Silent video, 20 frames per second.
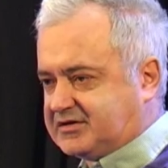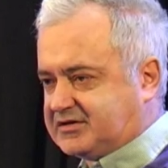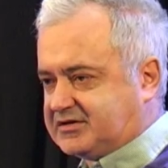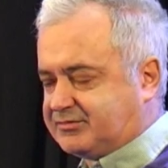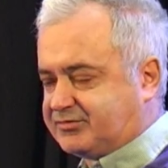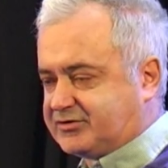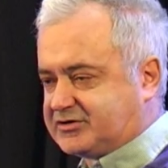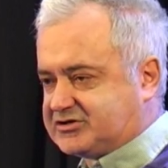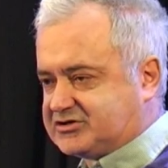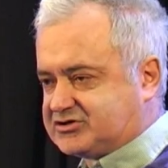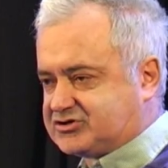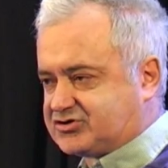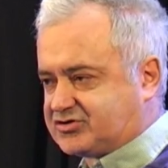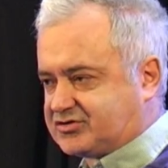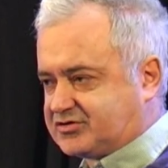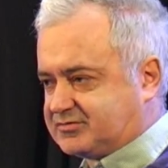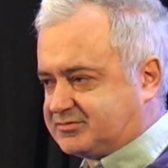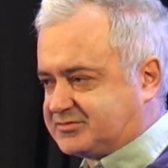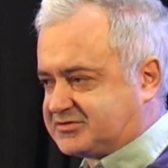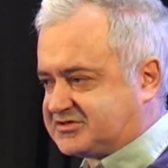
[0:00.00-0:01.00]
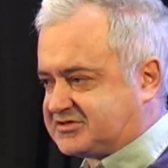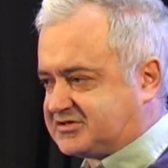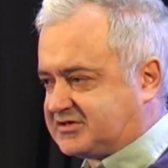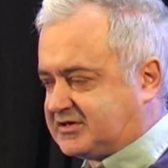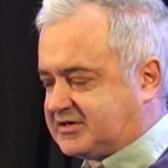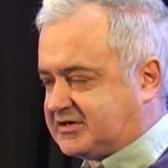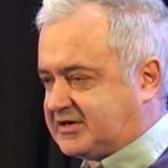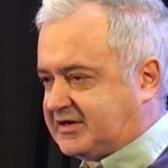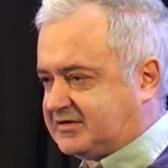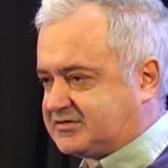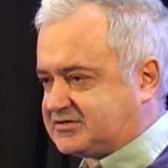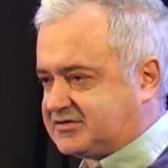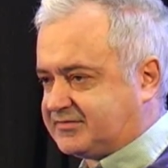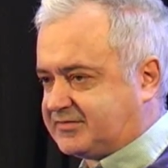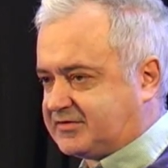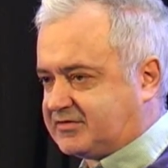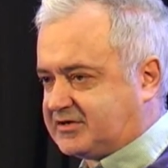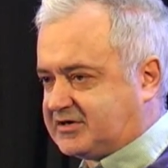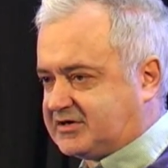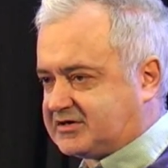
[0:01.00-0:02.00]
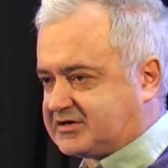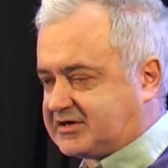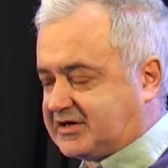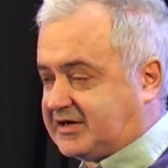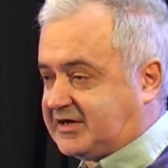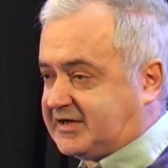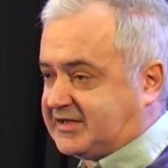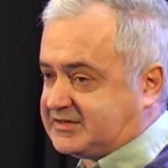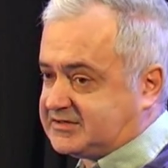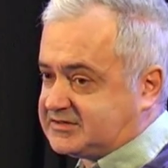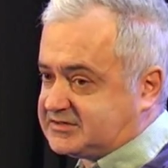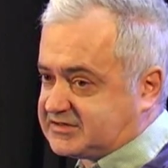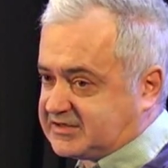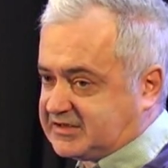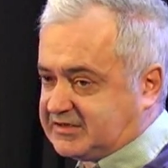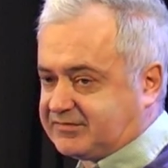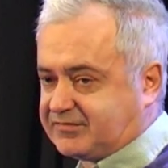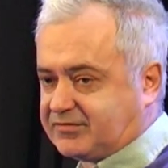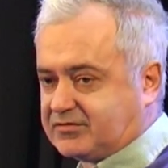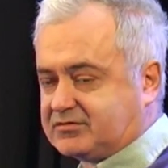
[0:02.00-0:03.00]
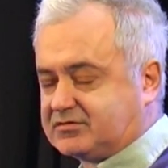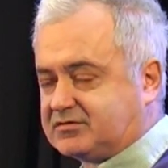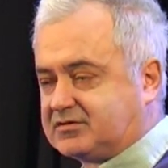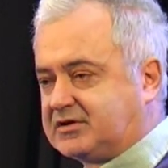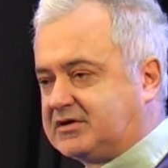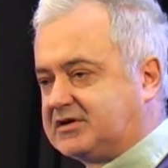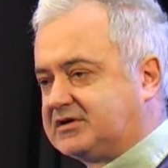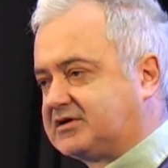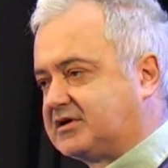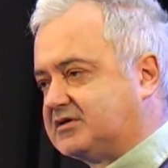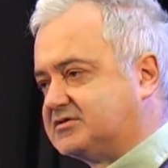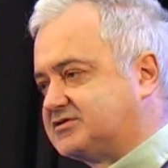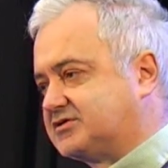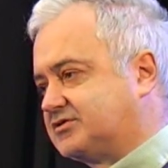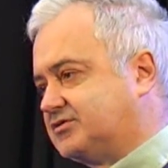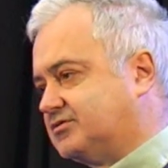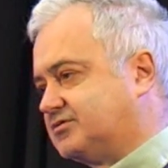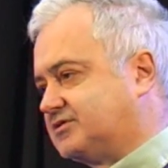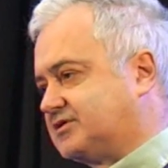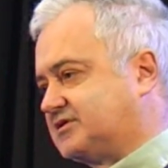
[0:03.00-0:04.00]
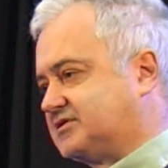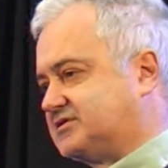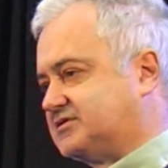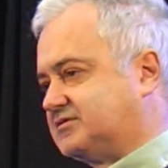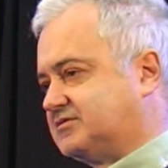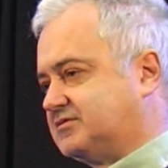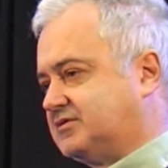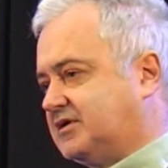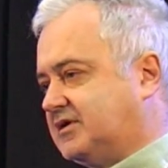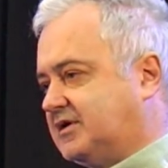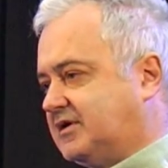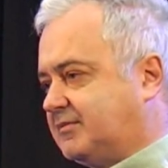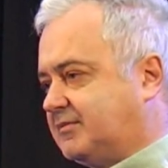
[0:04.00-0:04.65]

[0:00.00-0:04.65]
the British troops are out of Iraq, and if all goes according to